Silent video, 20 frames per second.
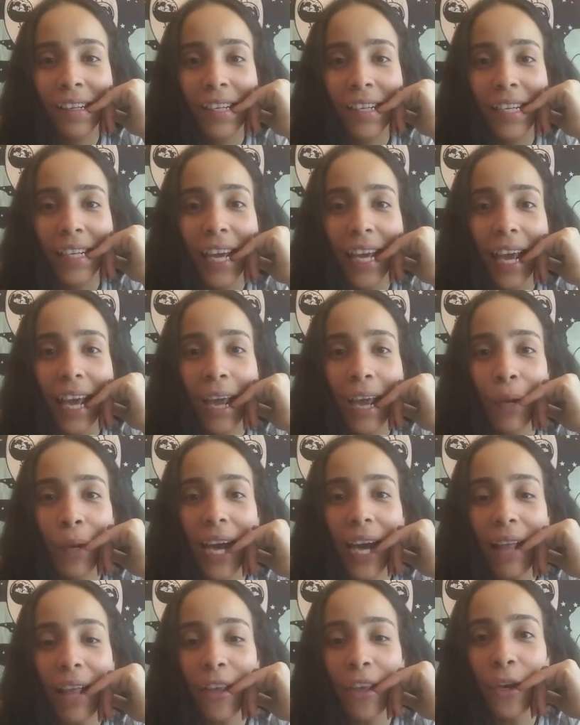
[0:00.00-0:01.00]
Hey, we
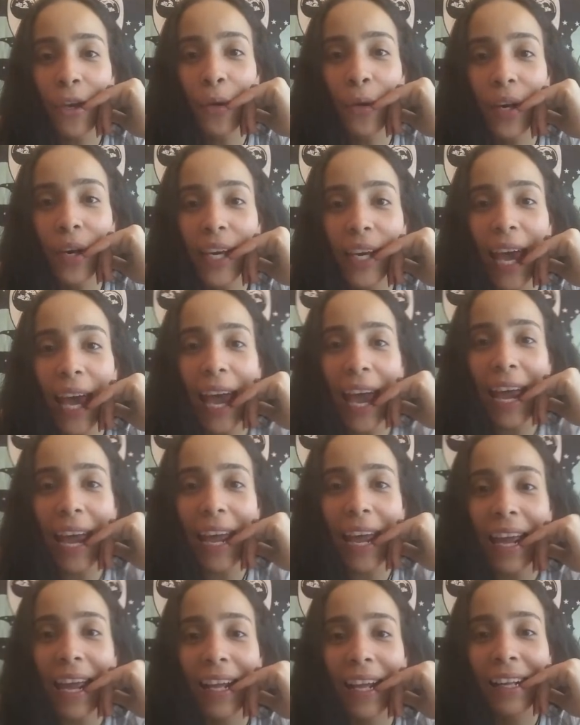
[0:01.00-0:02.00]
got the
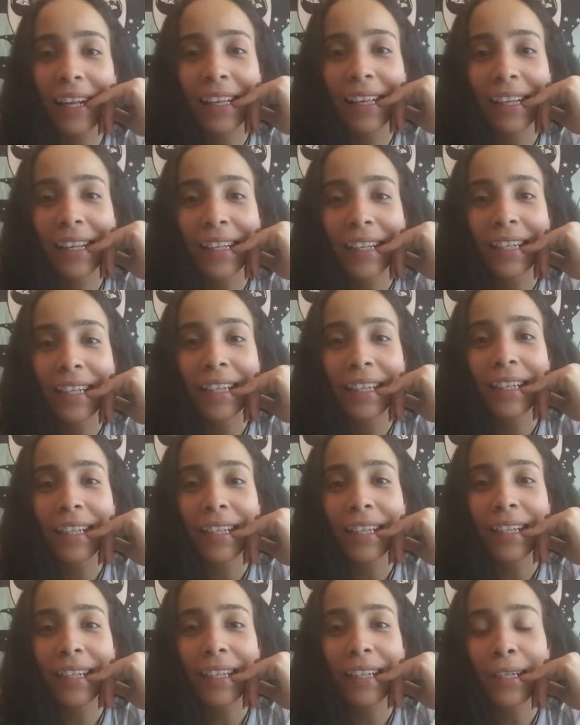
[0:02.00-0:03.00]
UK.
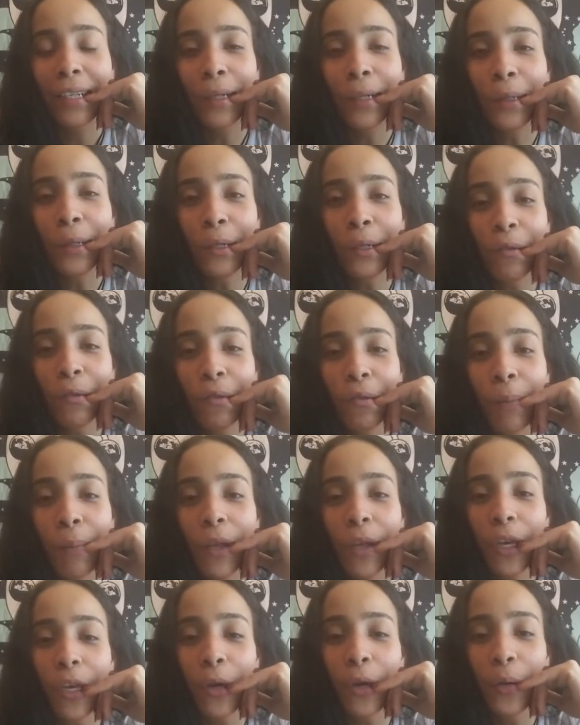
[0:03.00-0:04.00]
Lulu's from
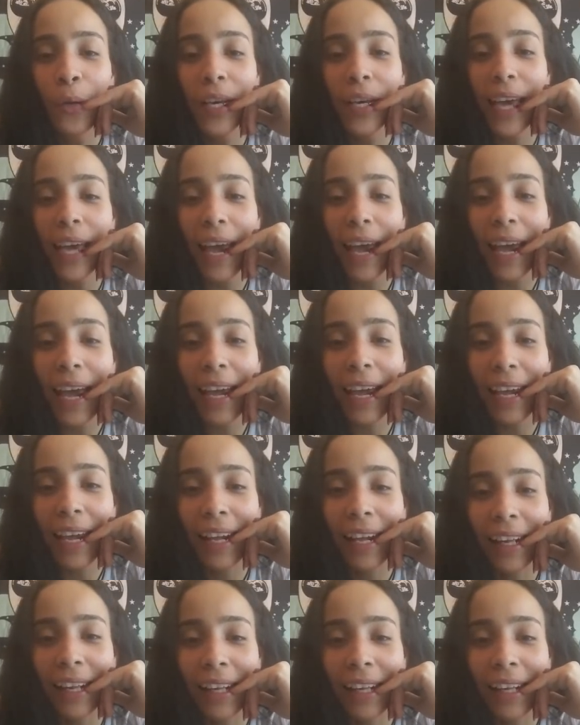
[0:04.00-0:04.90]
the UK.